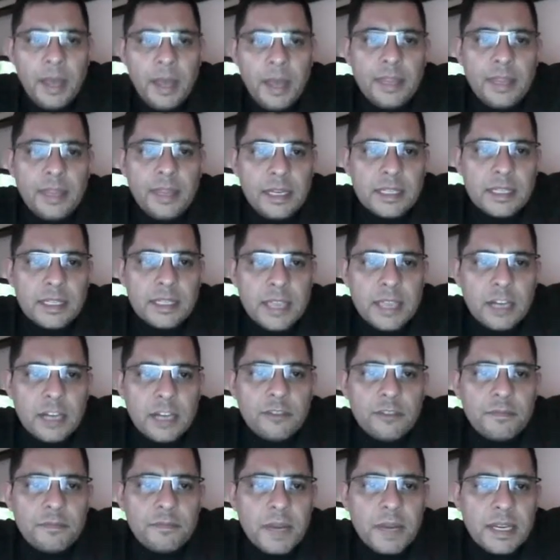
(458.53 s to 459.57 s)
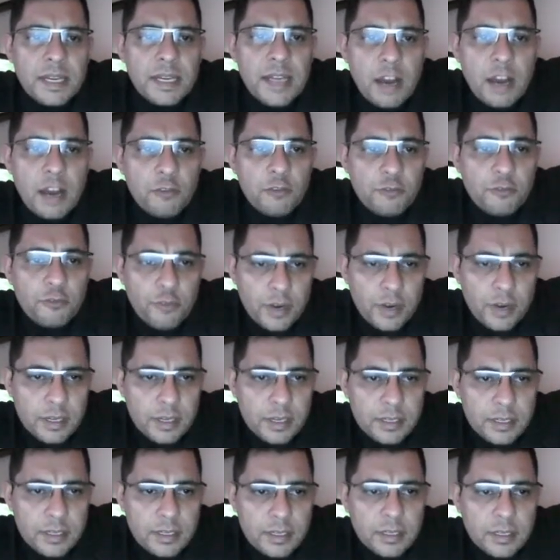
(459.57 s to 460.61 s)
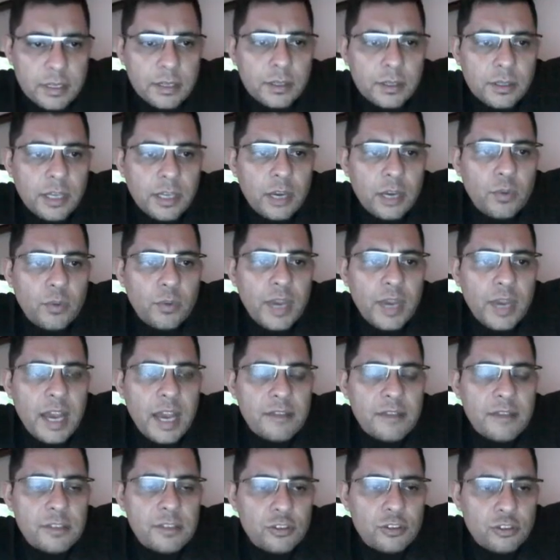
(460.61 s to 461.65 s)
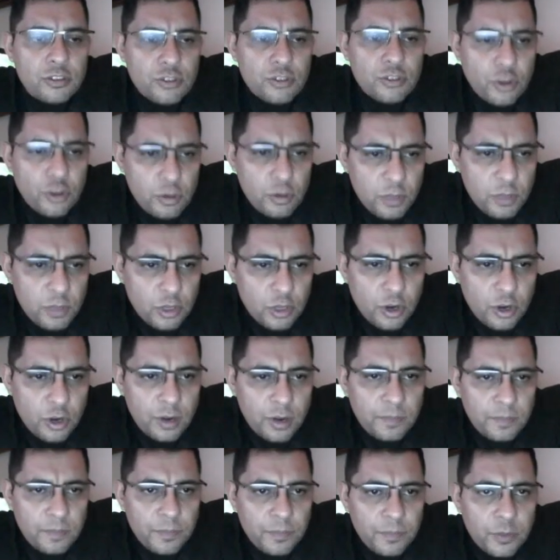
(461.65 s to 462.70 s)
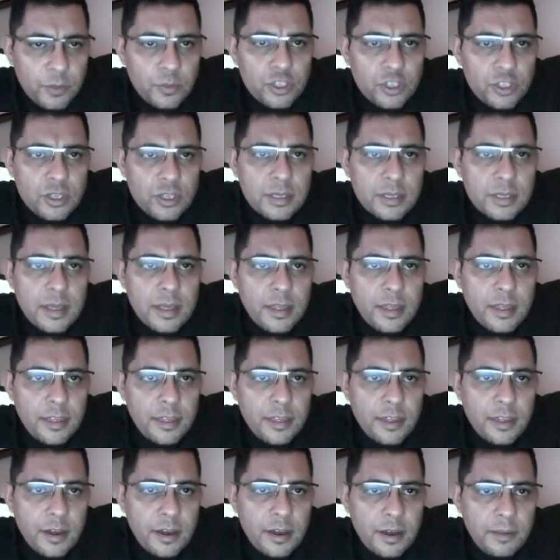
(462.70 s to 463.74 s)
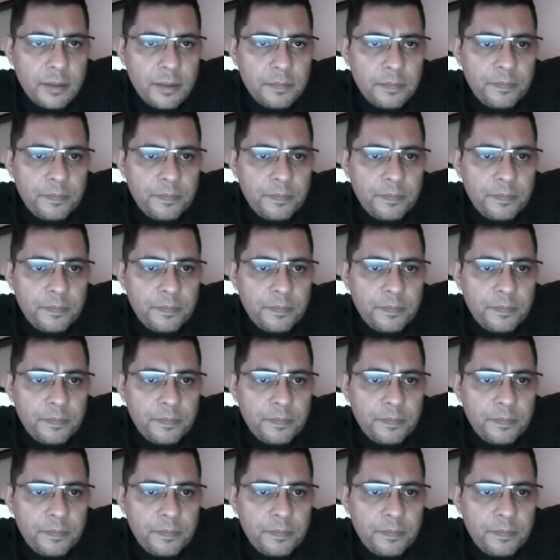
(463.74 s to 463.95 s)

Then inside of my noun phrase, okay, we have the determiner, which is the,